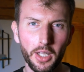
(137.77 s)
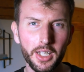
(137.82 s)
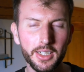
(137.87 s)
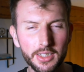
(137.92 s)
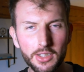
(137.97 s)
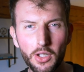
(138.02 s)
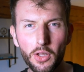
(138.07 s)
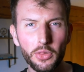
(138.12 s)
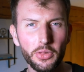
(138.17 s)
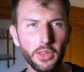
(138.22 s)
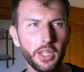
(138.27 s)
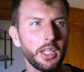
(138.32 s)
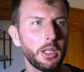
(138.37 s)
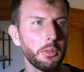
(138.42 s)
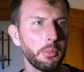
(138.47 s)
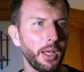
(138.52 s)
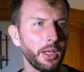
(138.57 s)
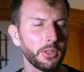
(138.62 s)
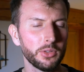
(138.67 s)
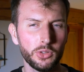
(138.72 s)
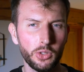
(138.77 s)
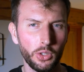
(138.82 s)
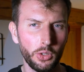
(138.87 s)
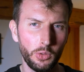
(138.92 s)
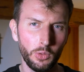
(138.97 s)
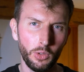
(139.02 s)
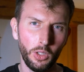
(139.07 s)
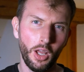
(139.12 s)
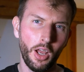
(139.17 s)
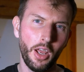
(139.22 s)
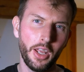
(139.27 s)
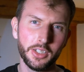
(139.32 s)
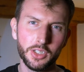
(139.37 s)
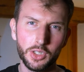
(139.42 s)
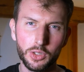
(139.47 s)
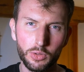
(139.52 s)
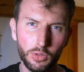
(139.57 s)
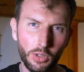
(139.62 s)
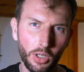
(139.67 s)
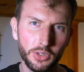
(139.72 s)
Let's not think about two
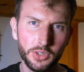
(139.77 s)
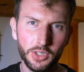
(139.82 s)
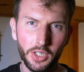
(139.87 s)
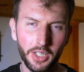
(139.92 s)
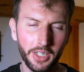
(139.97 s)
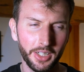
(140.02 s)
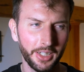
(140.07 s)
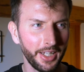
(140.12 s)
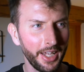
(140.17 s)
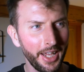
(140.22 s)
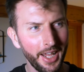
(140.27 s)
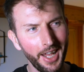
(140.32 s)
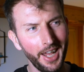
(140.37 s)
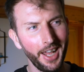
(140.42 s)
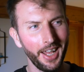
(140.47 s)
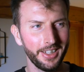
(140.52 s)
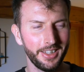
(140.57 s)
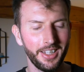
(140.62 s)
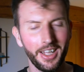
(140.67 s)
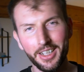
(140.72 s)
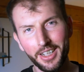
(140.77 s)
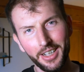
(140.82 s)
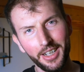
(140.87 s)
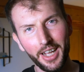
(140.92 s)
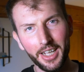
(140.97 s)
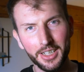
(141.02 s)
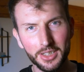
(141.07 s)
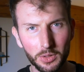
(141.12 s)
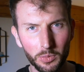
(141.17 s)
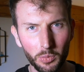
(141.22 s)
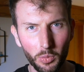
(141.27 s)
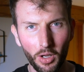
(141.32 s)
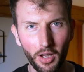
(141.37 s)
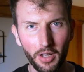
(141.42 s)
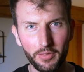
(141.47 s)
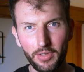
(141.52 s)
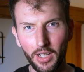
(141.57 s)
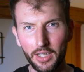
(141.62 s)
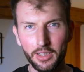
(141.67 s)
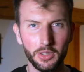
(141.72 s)
lines crossing and then an x and
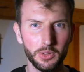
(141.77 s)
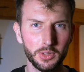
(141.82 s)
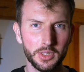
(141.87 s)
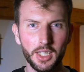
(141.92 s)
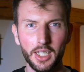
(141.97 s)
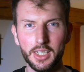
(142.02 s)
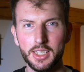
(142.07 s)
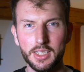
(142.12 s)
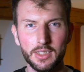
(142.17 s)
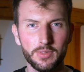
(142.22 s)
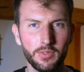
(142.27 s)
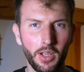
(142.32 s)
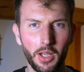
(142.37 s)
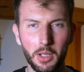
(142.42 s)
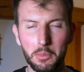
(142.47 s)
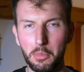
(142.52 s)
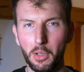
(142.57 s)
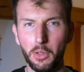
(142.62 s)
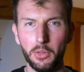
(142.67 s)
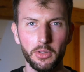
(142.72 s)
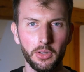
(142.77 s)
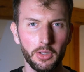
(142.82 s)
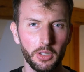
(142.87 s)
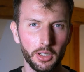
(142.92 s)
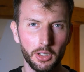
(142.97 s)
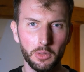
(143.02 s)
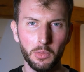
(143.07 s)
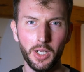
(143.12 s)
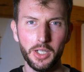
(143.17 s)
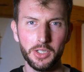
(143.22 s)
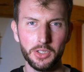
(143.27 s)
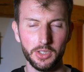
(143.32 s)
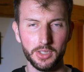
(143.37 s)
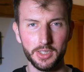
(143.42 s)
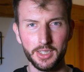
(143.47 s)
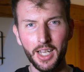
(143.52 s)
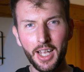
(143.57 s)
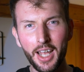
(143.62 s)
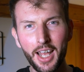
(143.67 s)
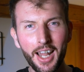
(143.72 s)
y value satisfying both of the
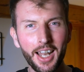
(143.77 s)
equations.